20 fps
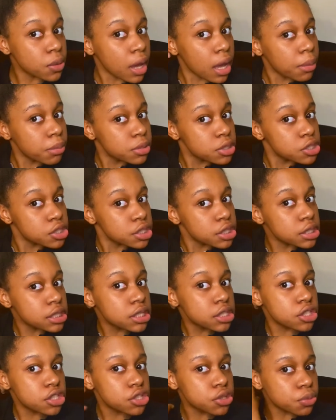I'ma
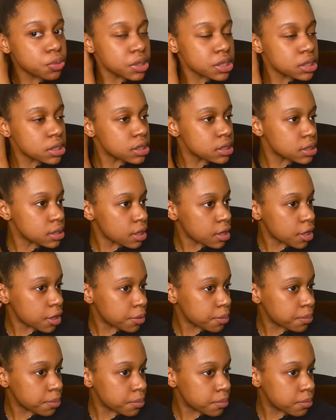just twist this
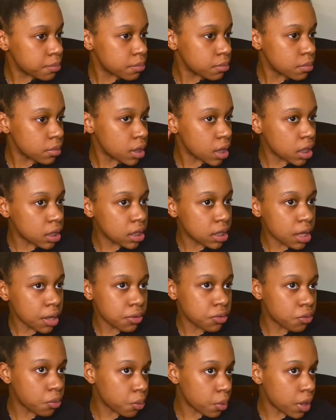up, get it
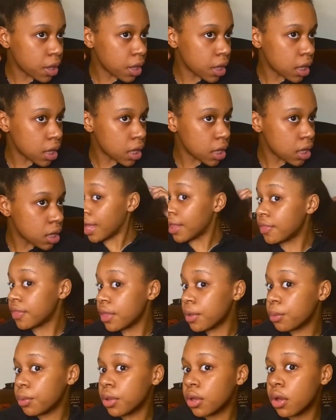out the way, and
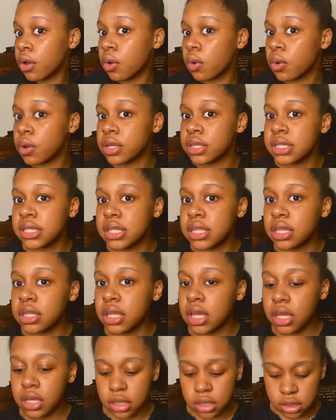then we go on to the
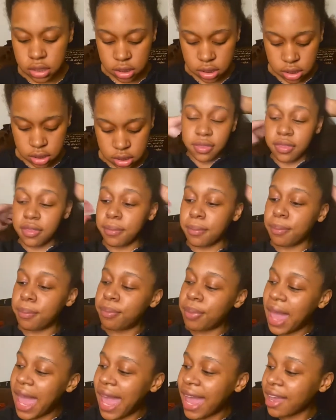next. The
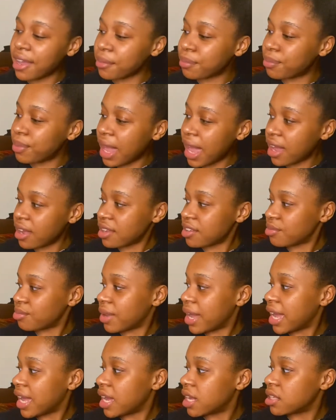back of
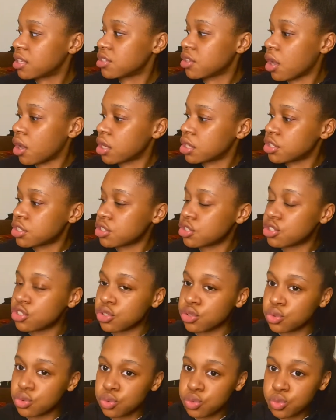my head is hard to
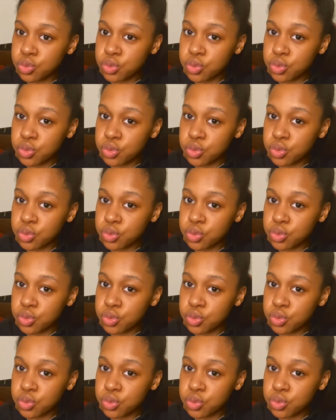do.